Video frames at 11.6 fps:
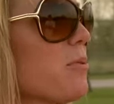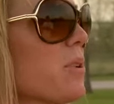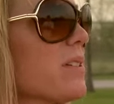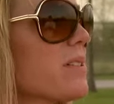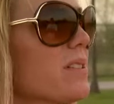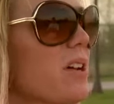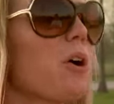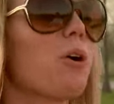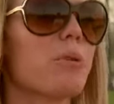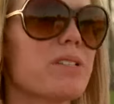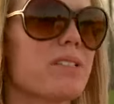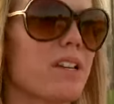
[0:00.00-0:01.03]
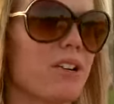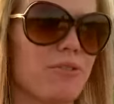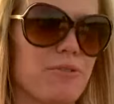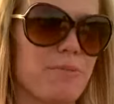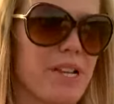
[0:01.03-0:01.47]
He was always
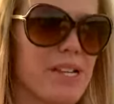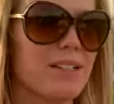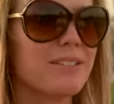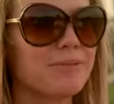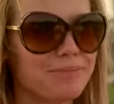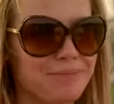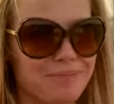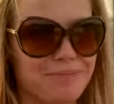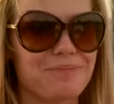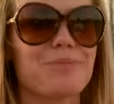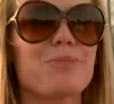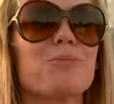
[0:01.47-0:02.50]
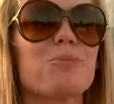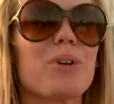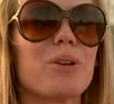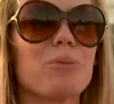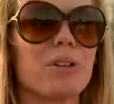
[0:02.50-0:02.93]
there for me.
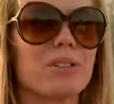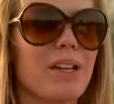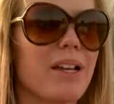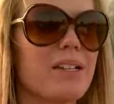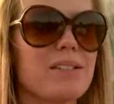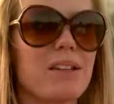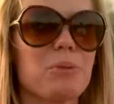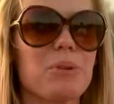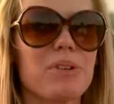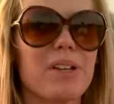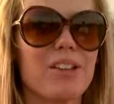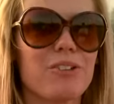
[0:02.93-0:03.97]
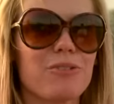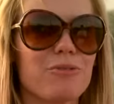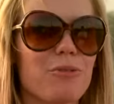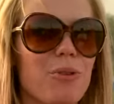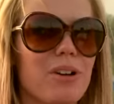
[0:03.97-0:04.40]
We were together
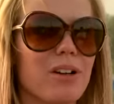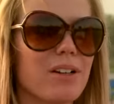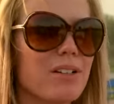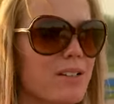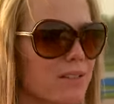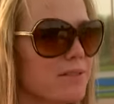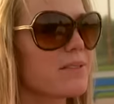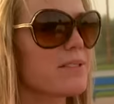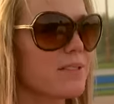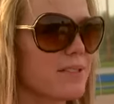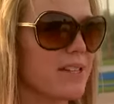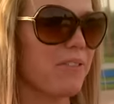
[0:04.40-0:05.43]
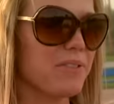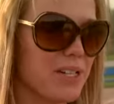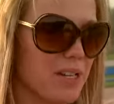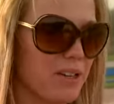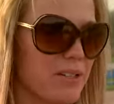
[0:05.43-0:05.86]
for
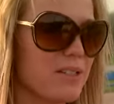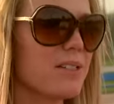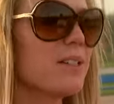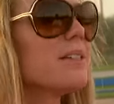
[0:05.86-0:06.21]
7 years.